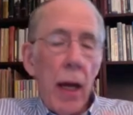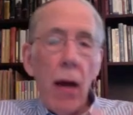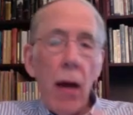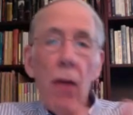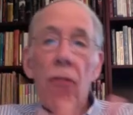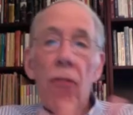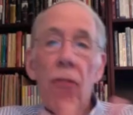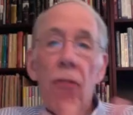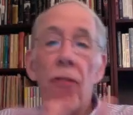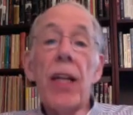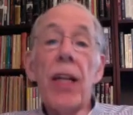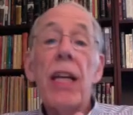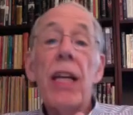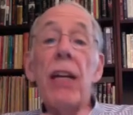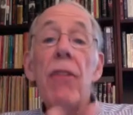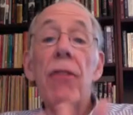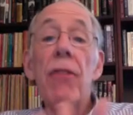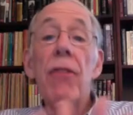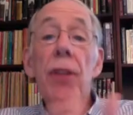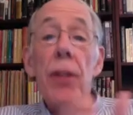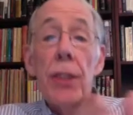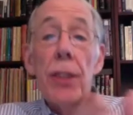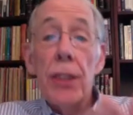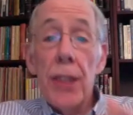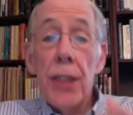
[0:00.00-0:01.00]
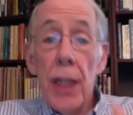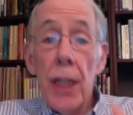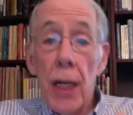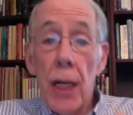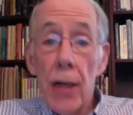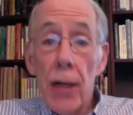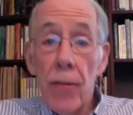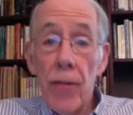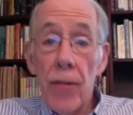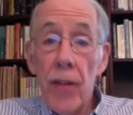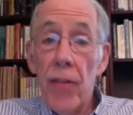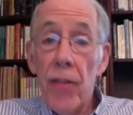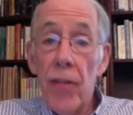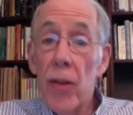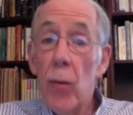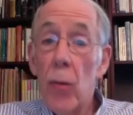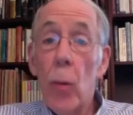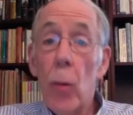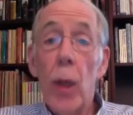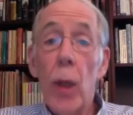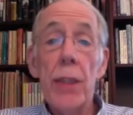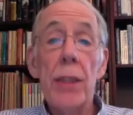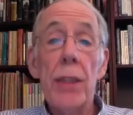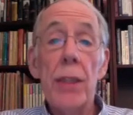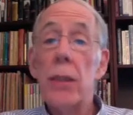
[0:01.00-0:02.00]
forgive yourself if it
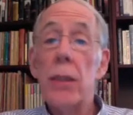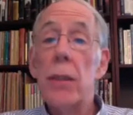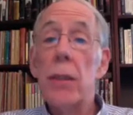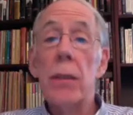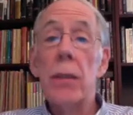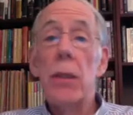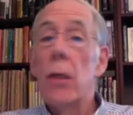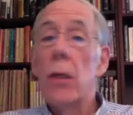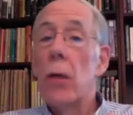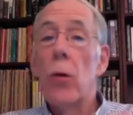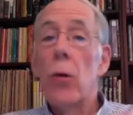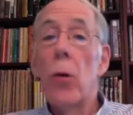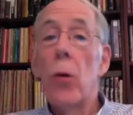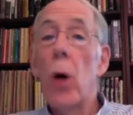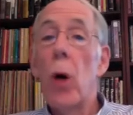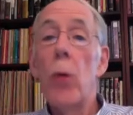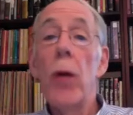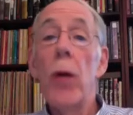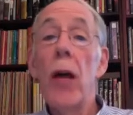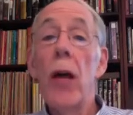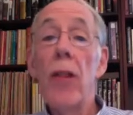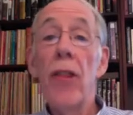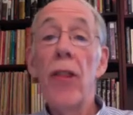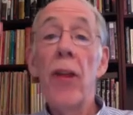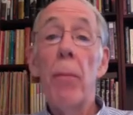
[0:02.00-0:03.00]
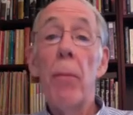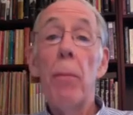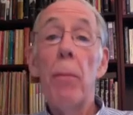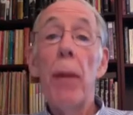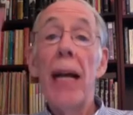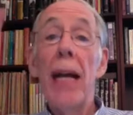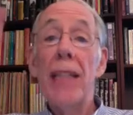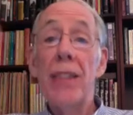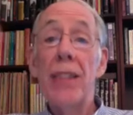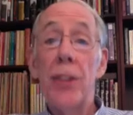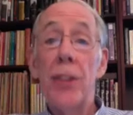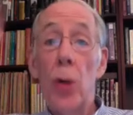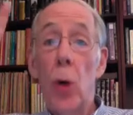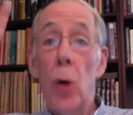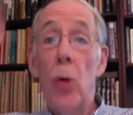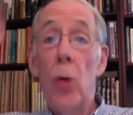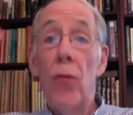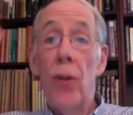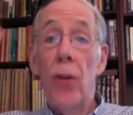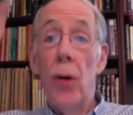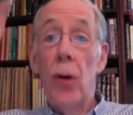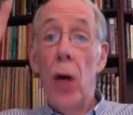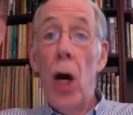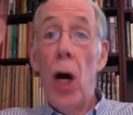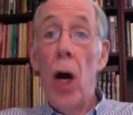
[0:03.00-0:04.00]
wasn't, quote, the best
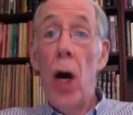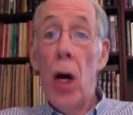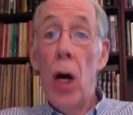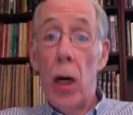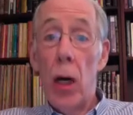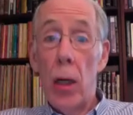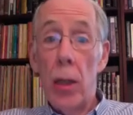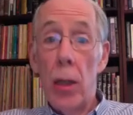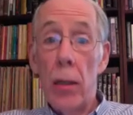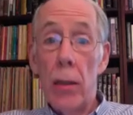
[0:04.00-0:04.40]
overall,